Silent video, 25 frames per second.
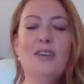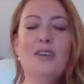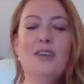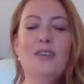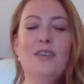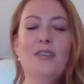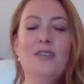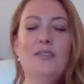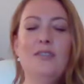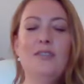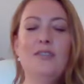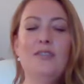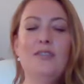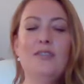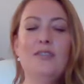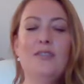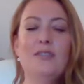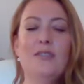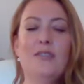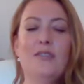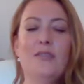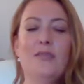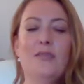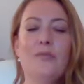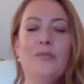you
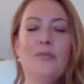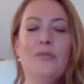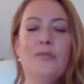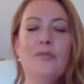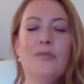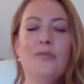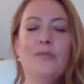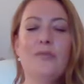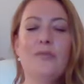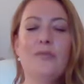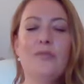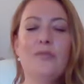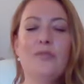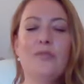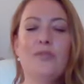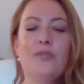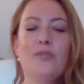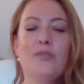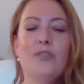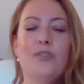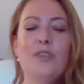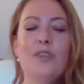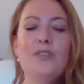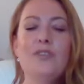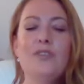
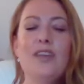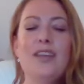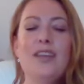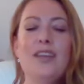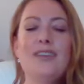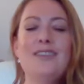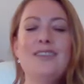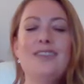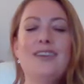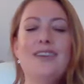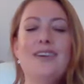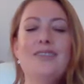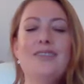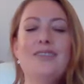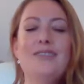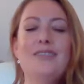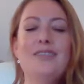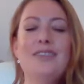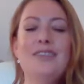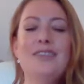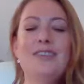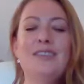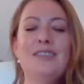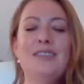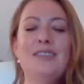to send love
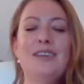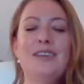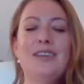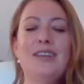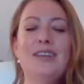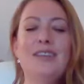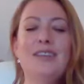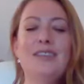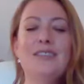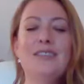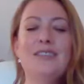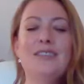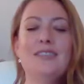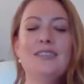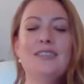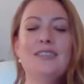and light